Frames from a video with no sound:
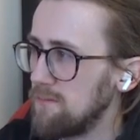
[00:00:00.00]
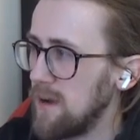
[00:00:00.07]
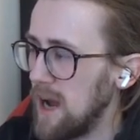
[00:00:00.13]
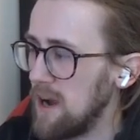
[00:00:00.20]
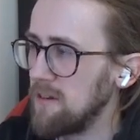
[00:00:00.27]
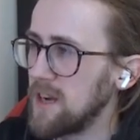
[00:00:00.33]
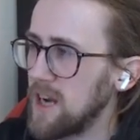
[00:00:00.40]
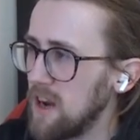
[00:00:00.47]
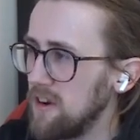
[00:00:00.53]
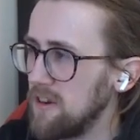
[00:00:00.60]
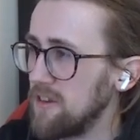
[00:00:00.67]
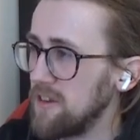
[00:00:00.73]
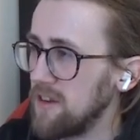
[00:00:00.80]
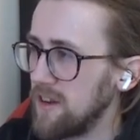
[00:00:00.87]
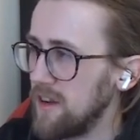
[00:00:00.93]
parent
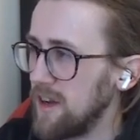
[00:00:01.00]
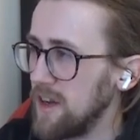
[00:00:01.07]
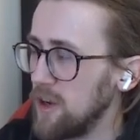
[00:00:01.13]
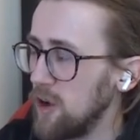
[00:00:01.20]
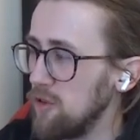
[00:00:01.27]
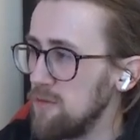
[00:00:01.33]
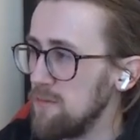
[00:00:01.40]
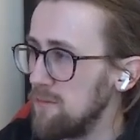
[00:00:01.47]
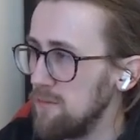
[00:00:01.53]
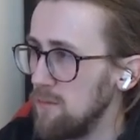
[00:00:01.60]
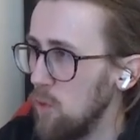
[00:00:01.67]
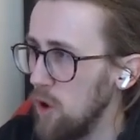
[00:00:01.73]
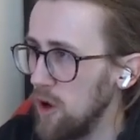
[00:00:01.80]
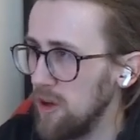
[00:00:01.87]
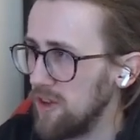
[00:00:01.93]
characters, and I, I know
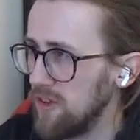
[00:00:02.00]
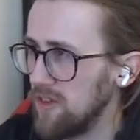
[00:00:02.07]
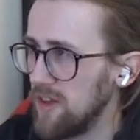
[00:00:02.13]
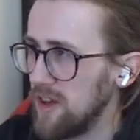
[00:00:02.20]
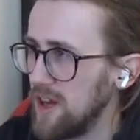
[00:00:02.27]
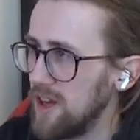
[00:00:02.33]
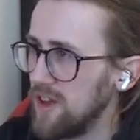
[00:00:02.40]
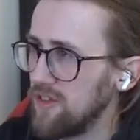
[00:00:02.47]
worse.